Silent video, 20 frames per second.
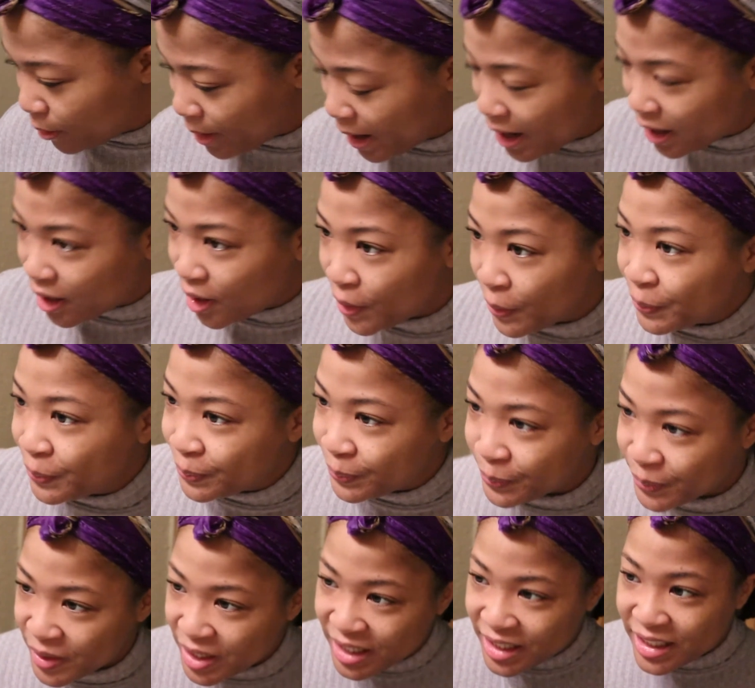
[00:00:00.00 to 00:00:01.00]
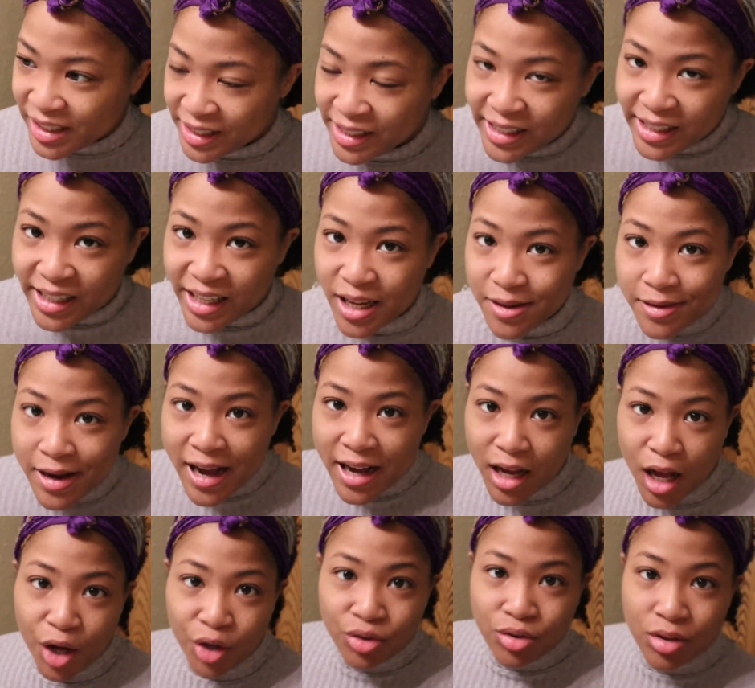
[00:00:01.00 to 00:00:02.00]
I go. Here I
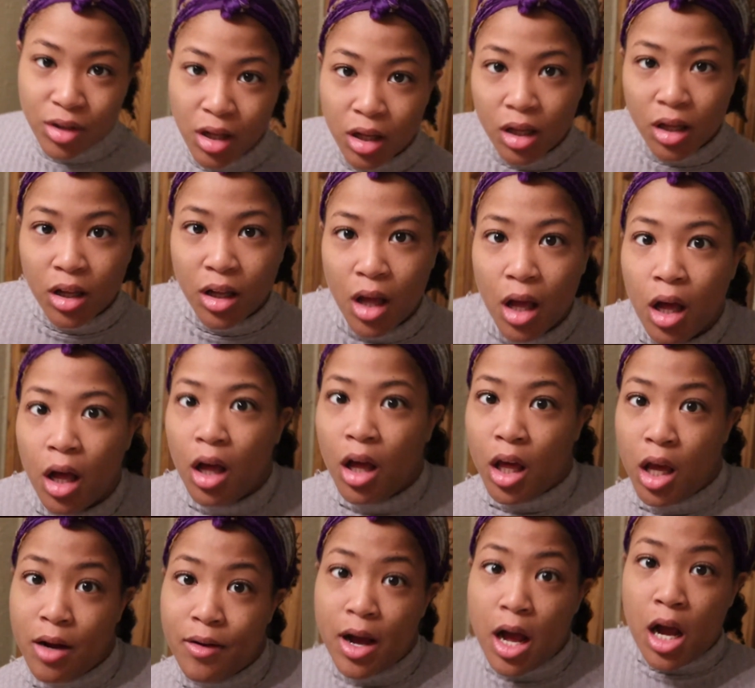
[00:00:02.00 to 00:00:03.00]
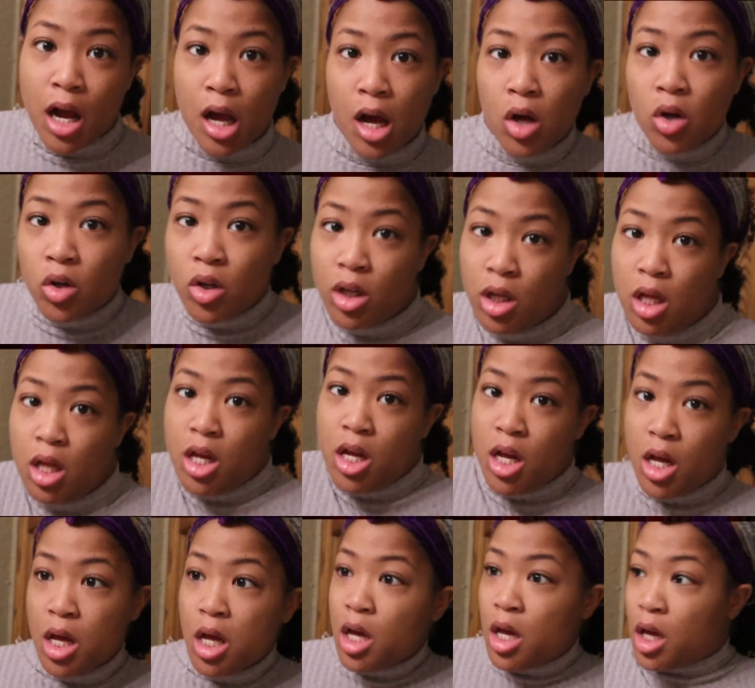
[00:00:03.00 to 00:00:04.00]
go. Here I go.
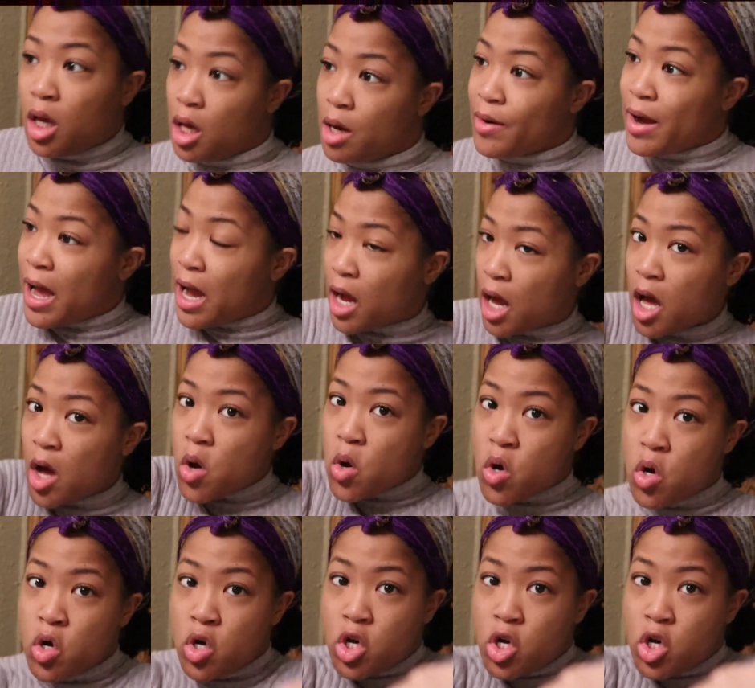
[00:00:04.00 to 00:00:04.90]
Here I go.